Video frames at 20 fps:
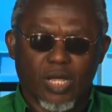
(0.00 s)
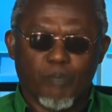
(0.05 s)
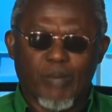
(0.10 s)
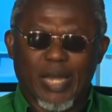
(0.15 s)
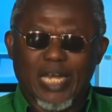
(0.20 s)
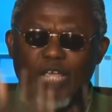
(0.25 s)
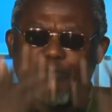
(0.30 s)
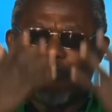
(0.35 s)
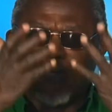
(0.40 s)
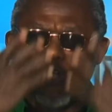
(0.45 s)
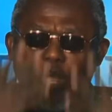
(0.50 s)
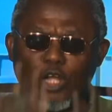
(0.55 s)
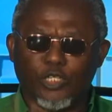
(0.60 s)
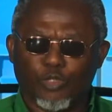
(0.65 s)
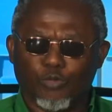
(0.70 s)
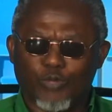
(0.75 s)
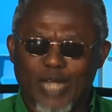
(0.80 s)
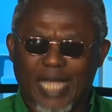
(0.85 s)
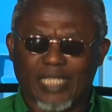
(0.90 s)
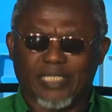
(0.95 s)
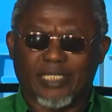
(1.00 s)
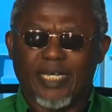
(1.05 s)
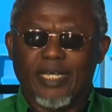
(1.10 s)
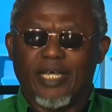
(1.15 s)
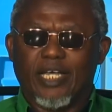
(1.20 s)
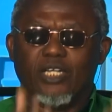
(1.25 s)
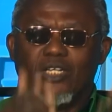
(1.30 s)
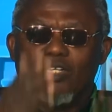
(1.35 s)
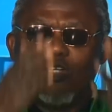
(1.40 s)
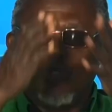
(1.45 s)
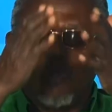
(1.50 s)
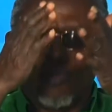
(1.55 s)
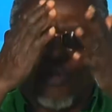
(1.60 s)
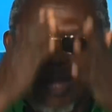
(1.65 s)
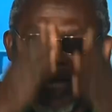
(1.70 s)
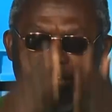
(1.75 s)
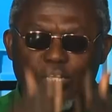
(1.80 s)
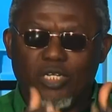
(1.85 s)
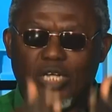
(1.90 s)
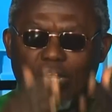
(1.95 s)
But if you don't do that, you,
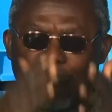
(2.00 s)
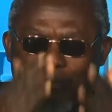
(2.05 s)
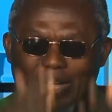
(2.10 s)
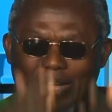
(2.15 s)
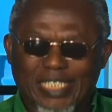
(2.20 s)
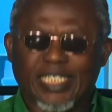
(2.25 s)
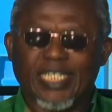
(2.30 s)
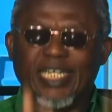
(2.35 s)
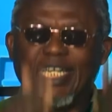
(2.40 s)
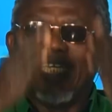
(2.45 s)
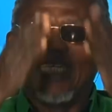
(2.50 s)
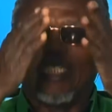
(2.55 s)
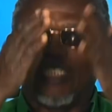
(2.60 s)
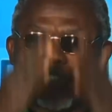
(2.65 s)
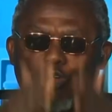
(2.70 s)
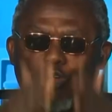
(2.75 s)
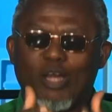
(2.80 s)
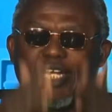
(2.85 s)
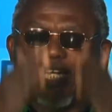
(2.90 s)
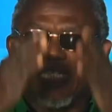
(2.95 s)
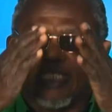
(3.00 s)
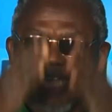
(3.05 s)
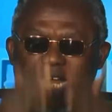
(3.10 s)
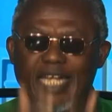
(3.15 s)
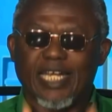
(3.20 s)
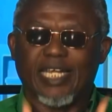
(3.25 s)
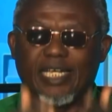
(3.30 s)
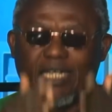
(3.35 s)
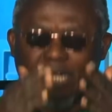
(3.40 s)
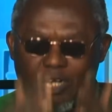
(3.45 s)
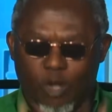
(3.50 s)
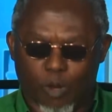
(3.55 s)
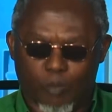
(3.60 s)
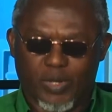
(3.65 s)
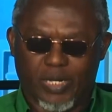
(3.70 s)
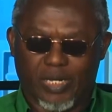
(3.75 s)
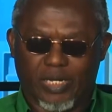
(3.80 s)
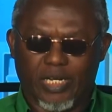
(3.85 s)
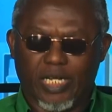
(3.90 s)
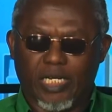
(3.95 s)
you, the first thing is to understand the
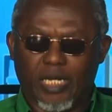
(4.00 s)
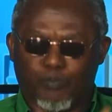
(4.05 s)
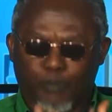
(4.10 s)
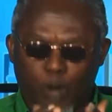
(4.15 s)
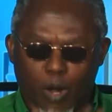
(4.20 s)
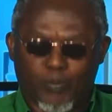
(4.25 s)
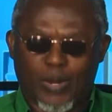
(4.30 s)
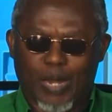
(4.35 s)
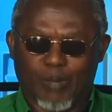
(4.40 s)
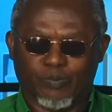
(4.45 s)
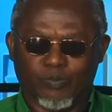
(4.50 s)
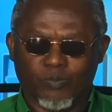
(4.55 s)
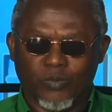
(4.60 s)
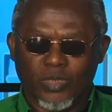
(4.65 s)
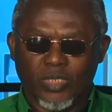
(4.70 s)
economy, the, the problem.